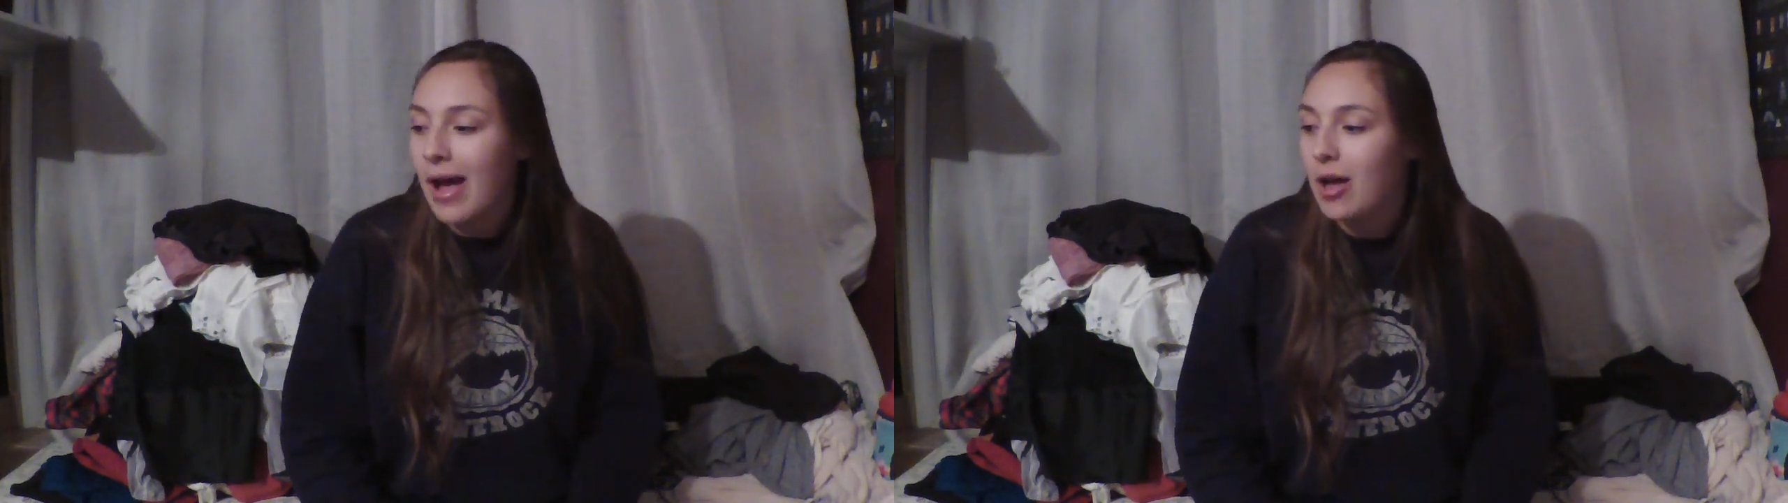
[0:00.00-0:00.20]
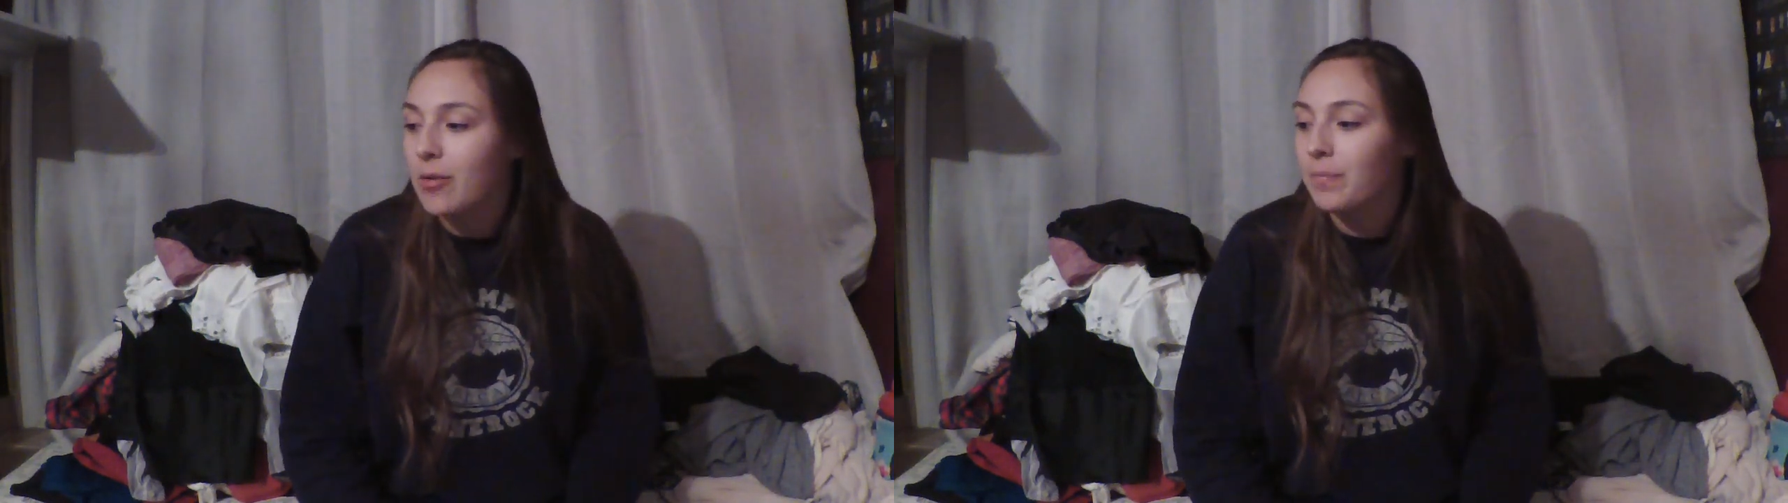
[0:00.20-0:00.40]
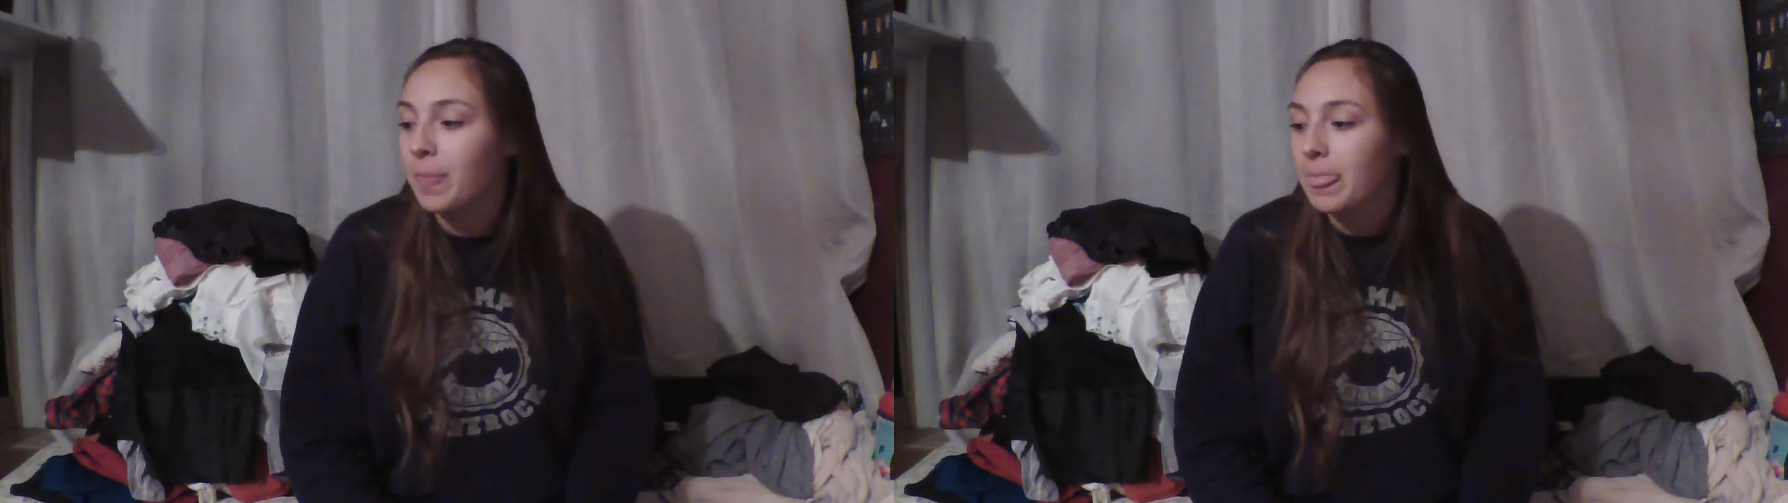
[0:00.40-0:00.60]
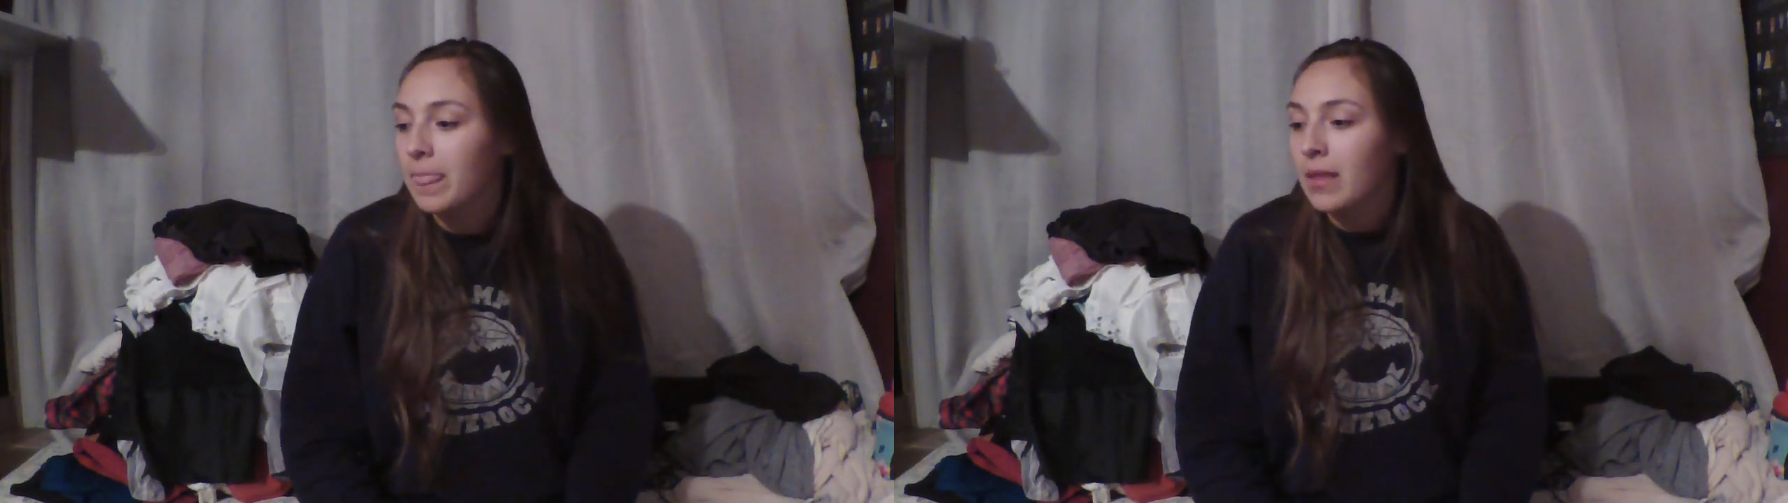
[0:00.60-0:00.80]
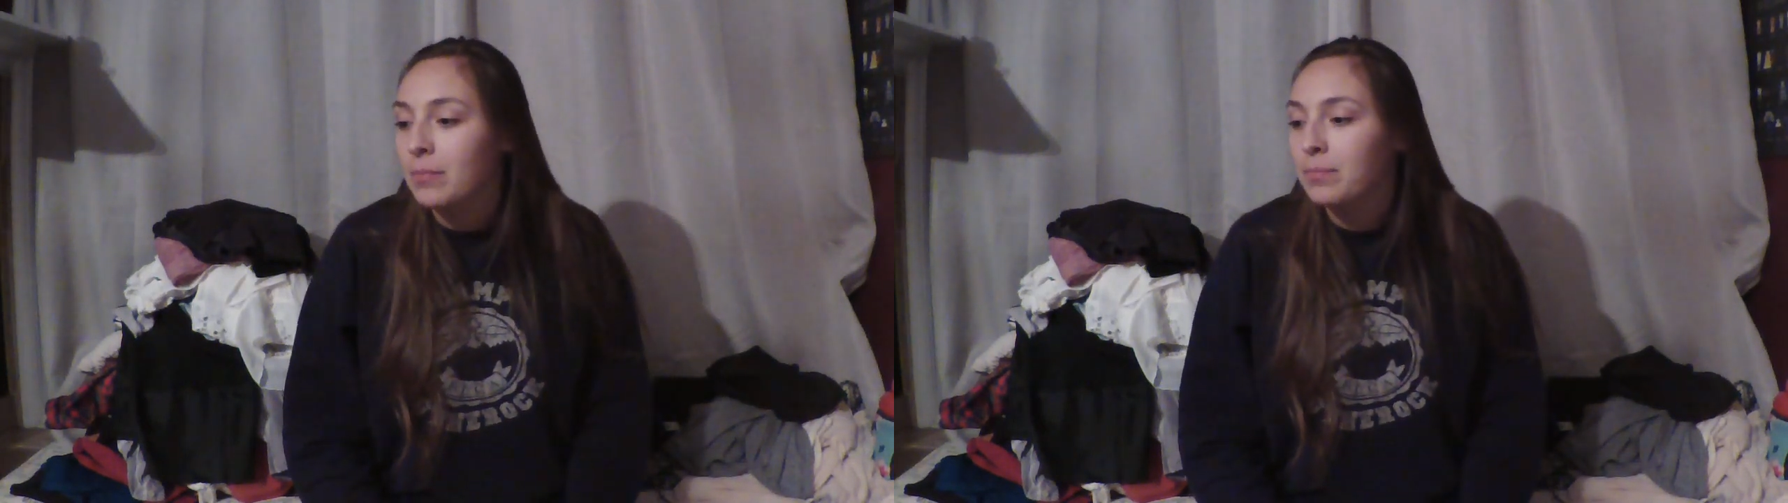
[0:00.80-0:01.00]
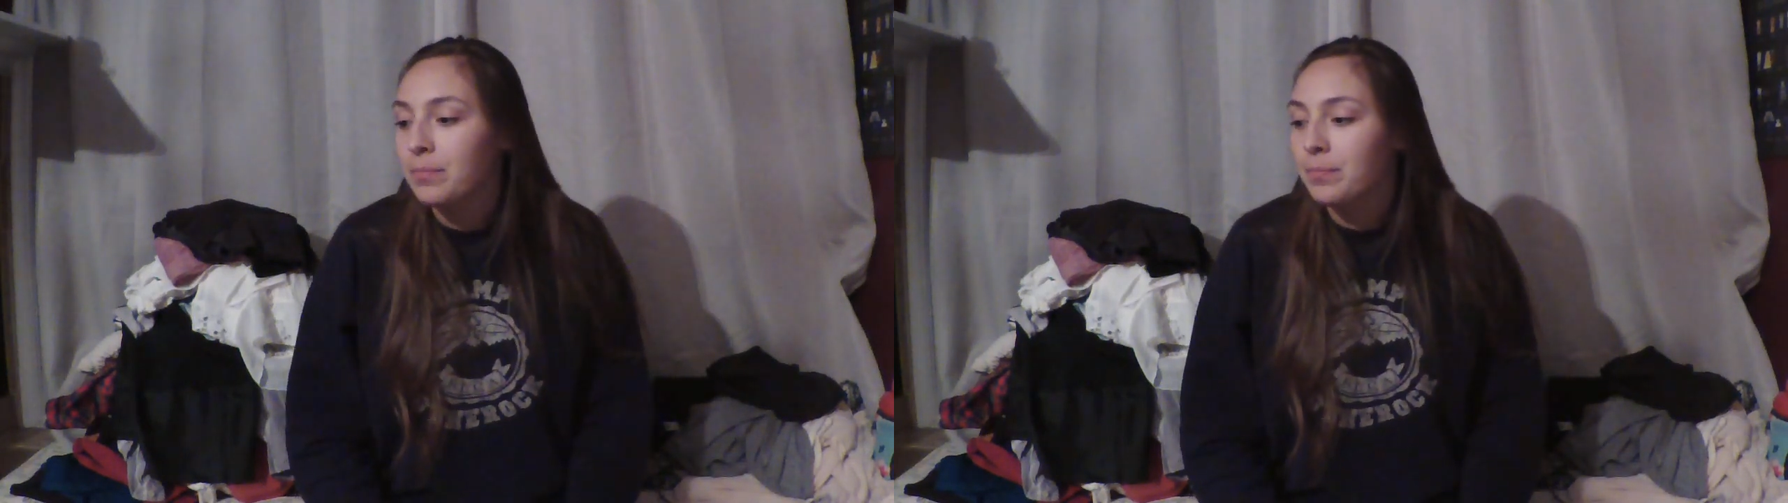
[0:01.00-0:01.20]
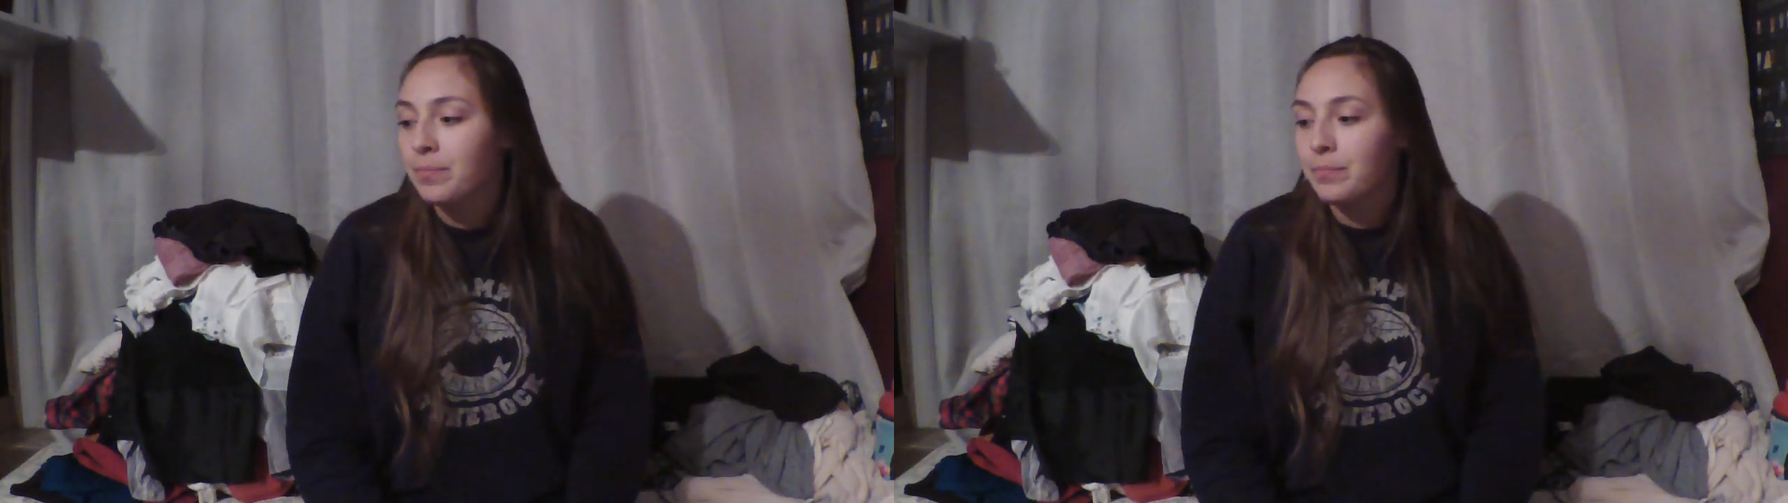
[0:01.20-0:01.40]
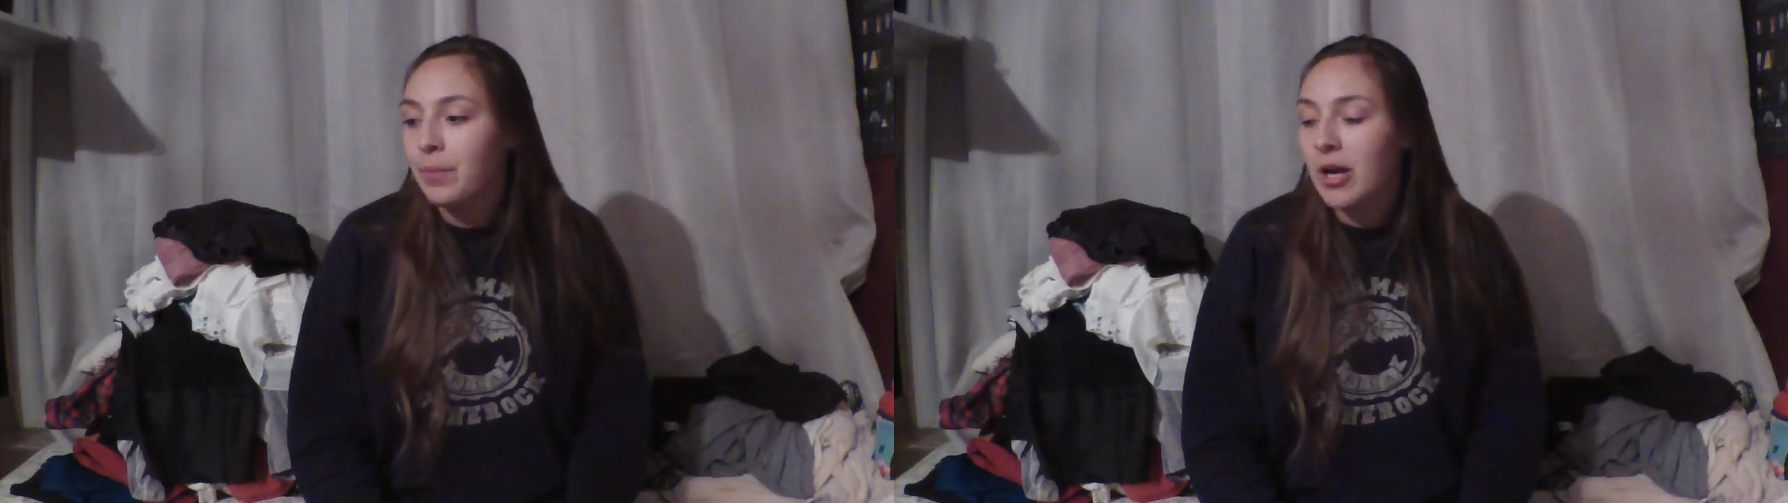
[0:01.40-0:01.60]

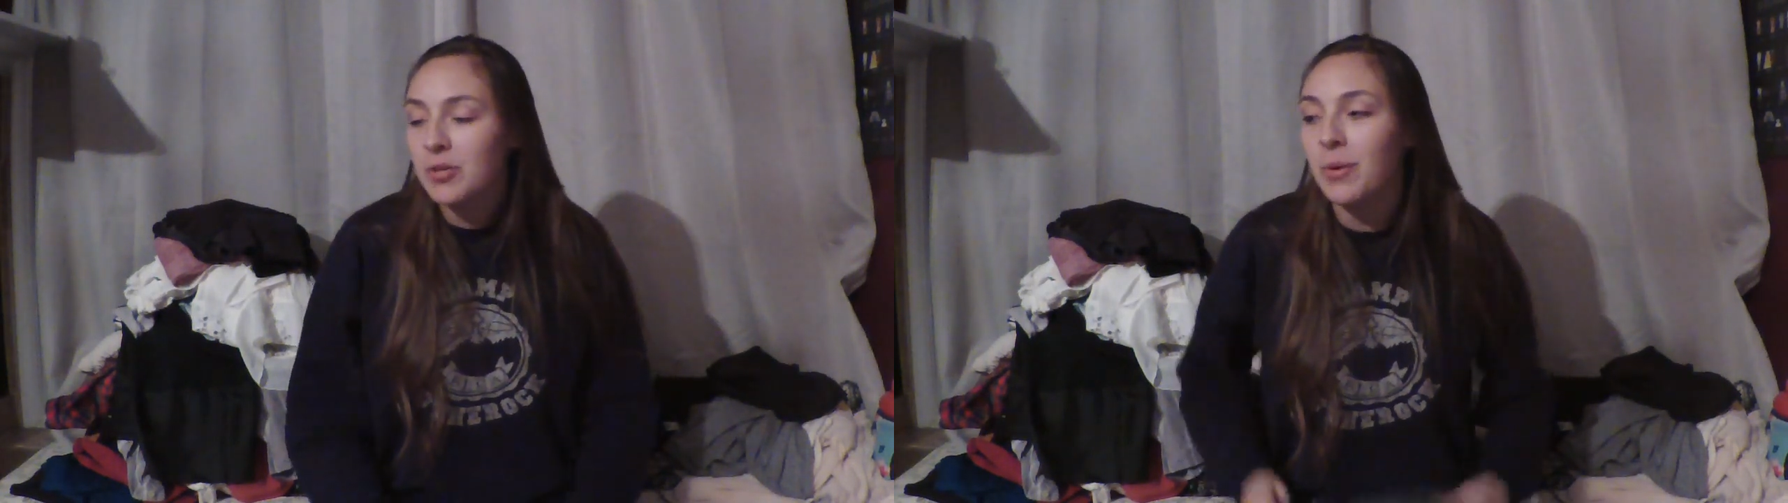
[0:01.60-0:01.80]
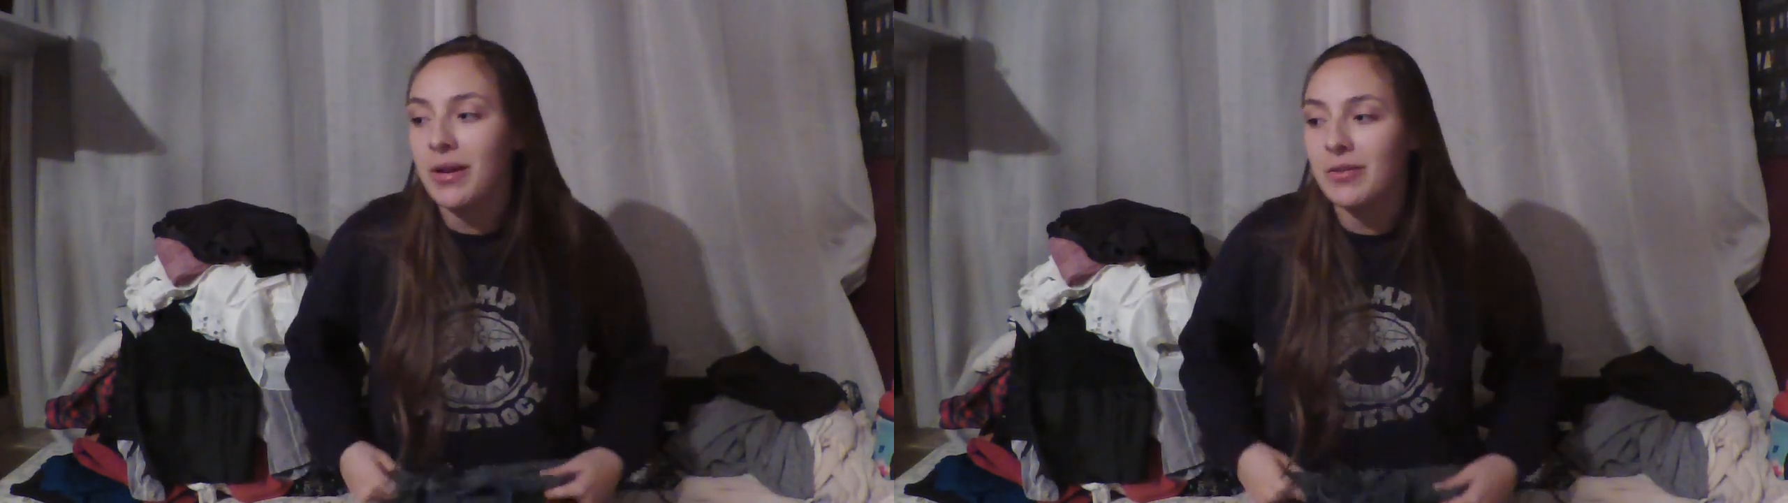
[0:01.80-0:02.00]
Poshmark